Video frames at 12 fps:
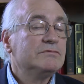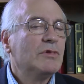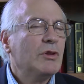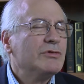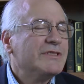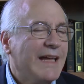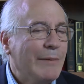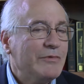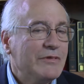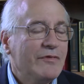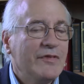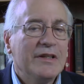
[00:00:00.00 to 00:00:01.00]
Those types
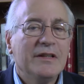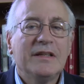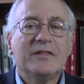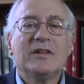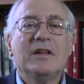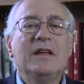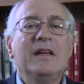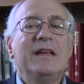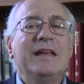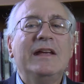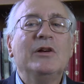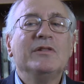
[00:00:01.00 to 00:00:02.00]
of feelings.
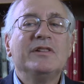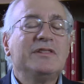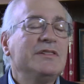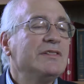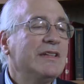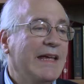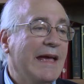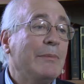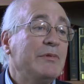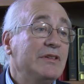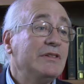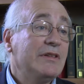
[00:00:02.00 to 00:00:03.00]
Illness is the
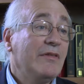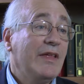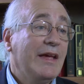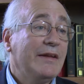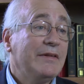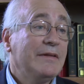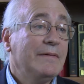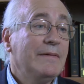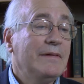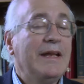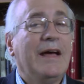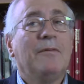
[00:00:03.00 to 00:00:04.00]
absence of that.
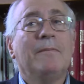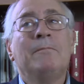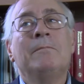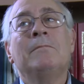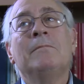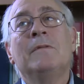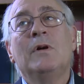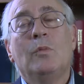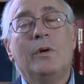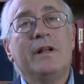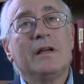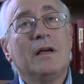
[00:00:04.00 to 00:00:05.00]
Now,
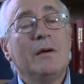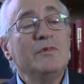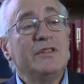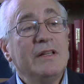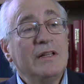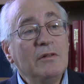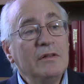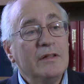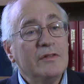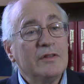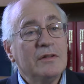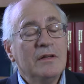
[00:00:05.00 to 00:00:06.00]
when it comes to
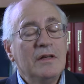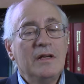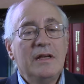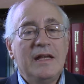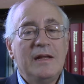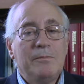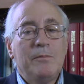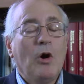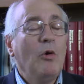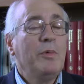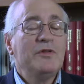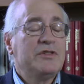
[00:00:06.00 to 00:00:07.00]
illness, it
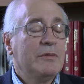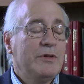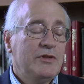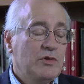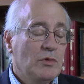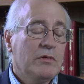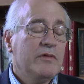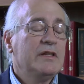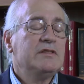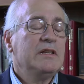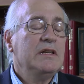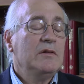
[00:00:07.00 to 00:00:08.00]
opens up a door
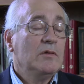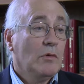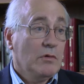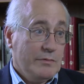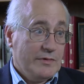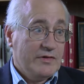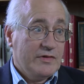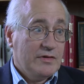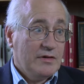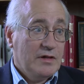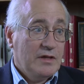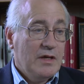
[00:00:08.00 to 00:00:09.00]
that's enormous,
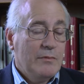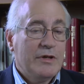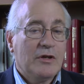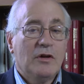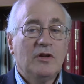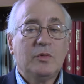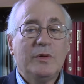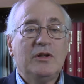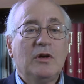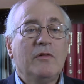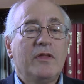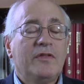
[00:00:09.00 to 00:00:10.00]
because we
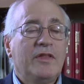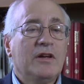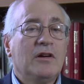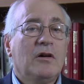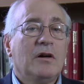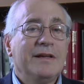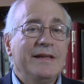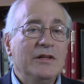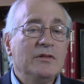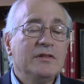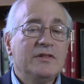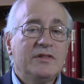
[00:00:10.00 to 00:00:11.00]
know that there are
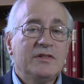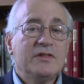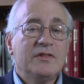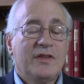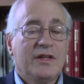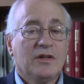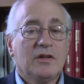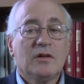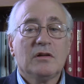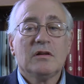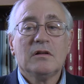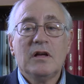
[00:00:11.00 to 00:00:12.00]
illnesses that
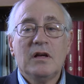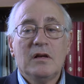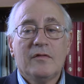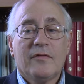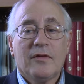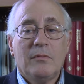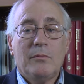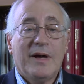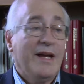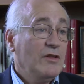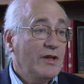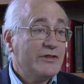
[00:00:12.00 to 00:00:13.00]
occur from
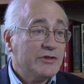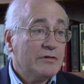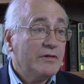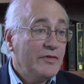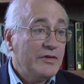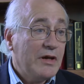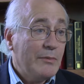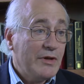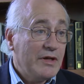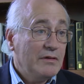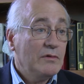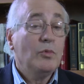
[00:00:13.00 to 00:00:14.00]
biological
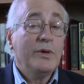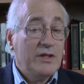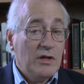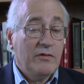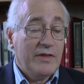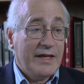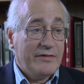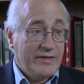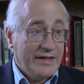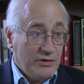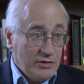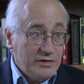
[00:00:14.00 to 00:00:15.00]
phenomena. We know that.
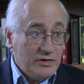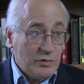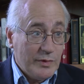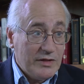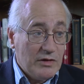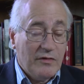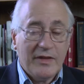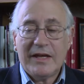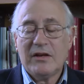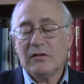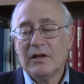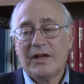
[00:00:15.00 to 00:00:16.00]
Thank goodness we know that.
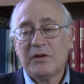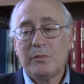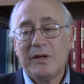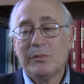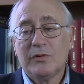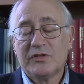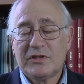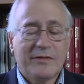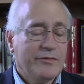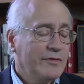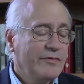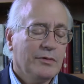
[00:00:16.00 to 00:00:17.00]
A lot of people
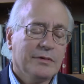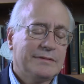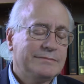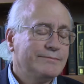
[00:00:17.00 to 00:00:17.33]
suffered for